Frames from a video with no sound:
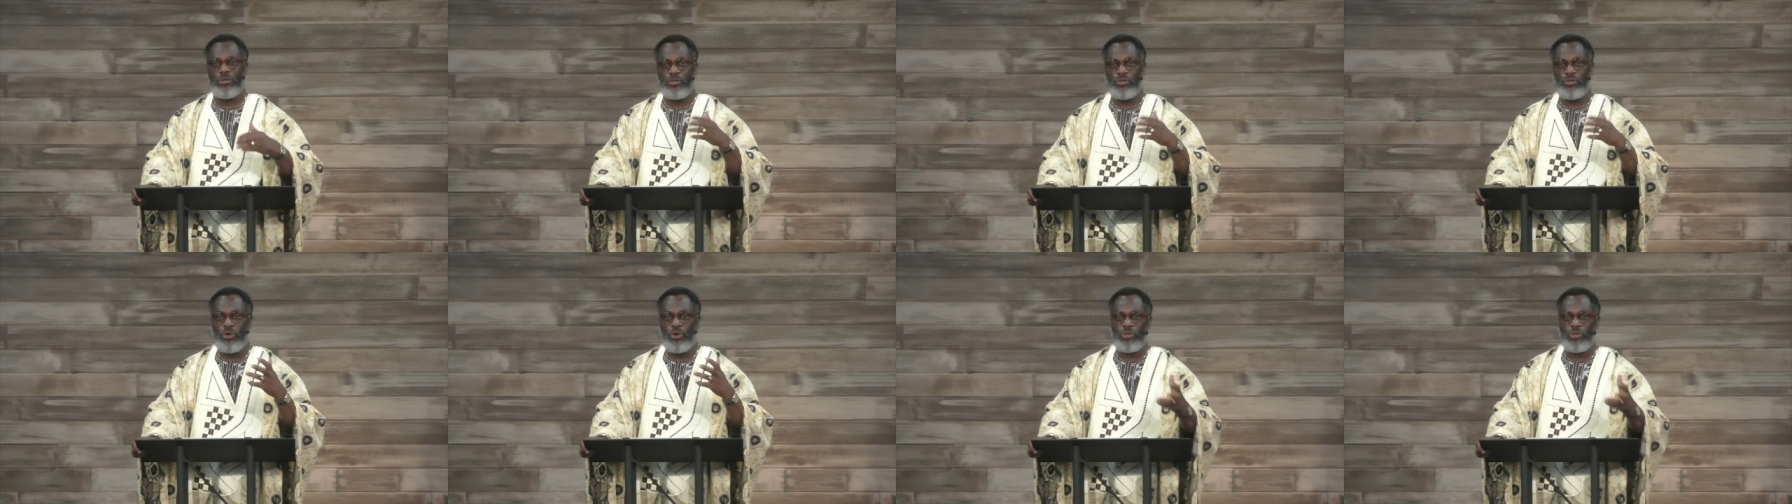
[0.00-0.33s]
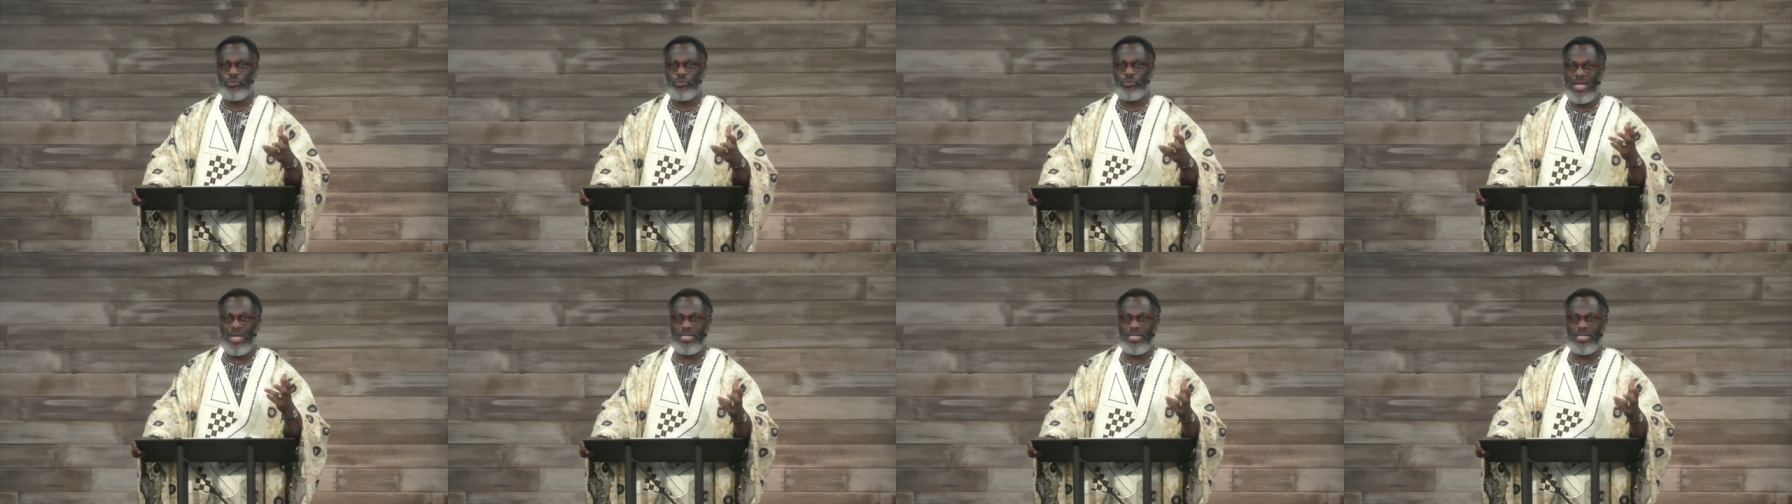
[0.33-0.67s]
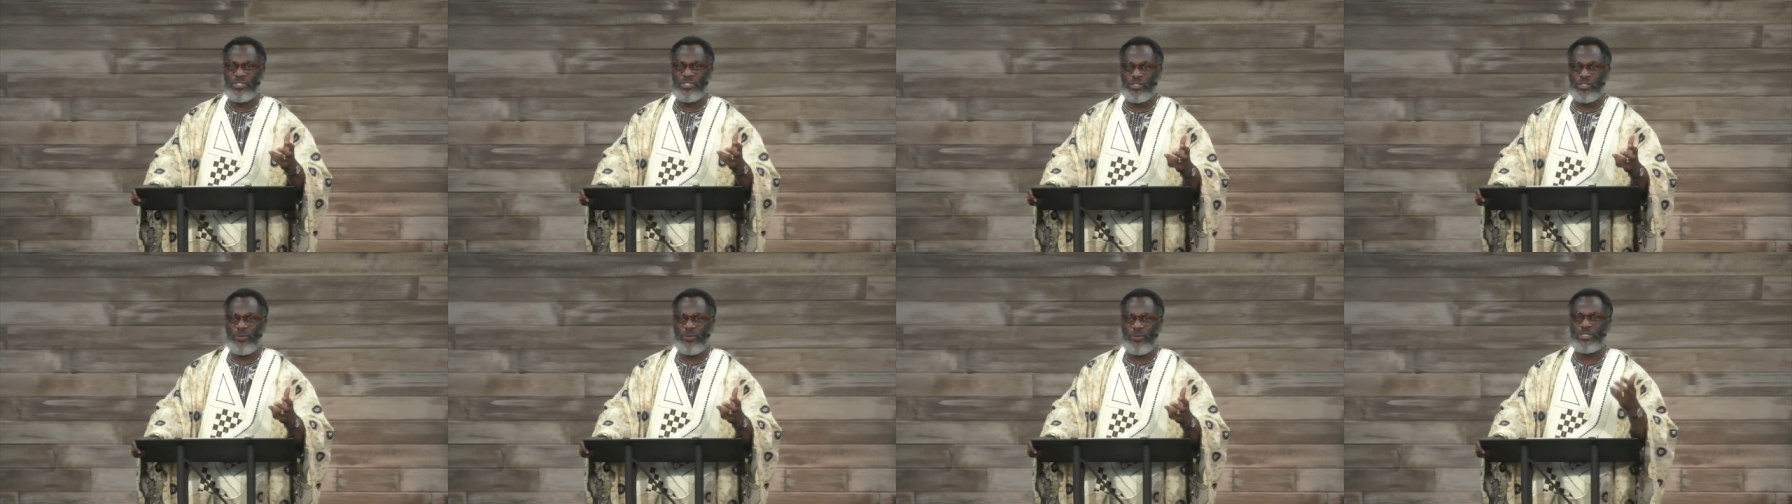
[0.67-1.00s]
Those without
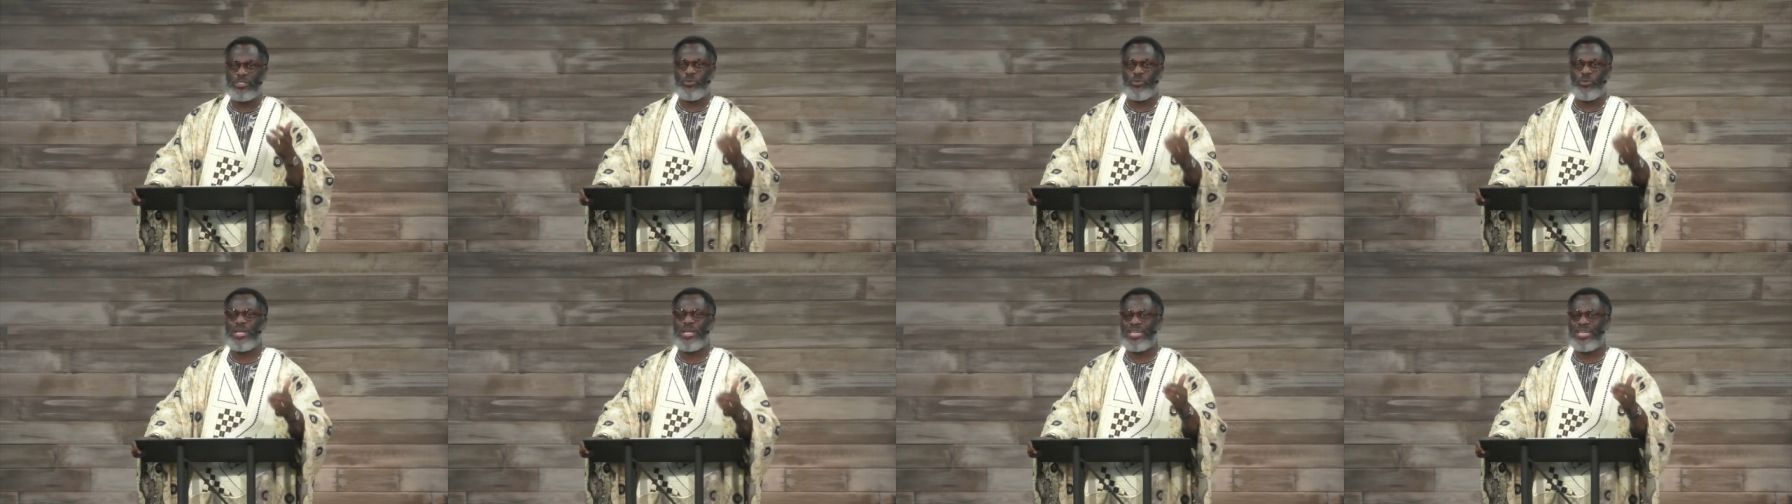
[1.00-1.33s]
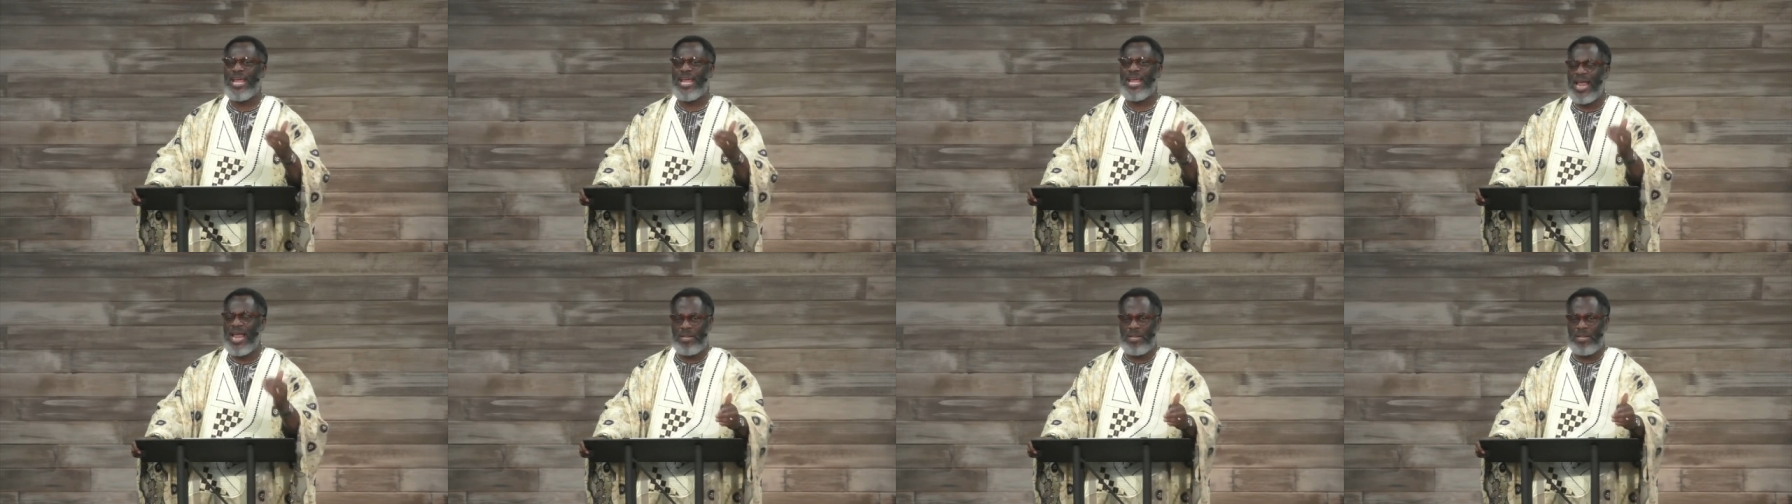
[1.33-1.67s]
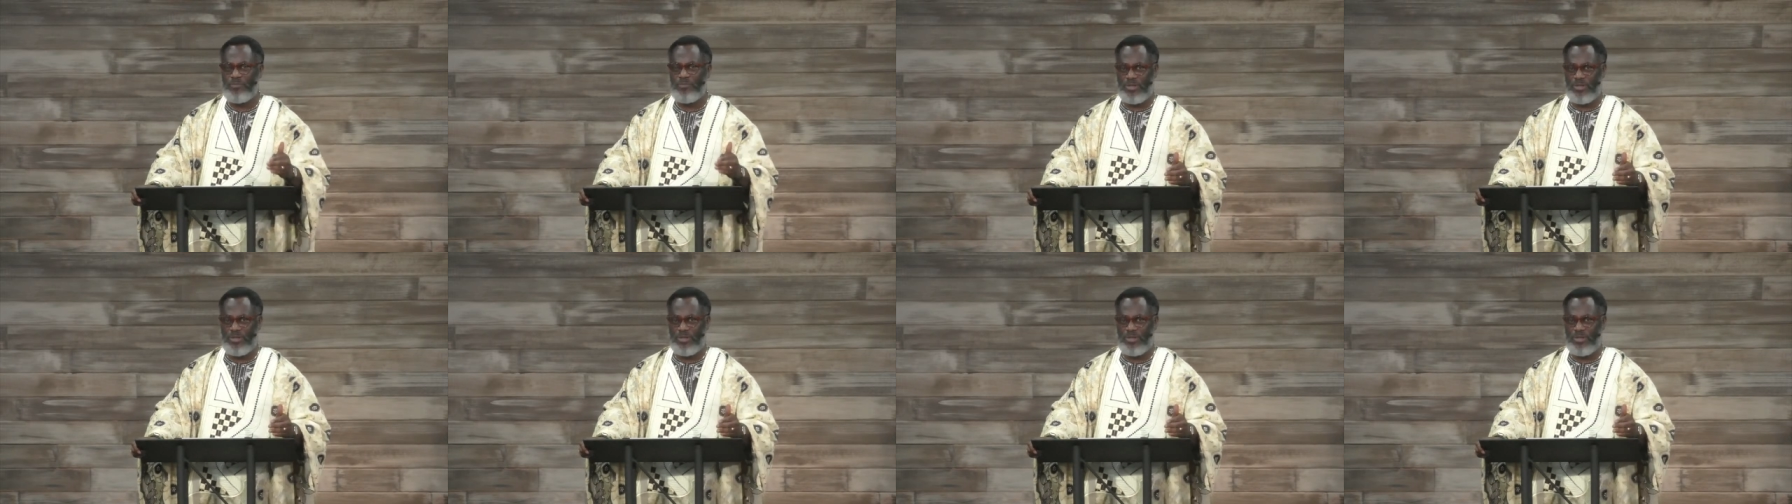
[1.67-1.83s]
insurance, we can help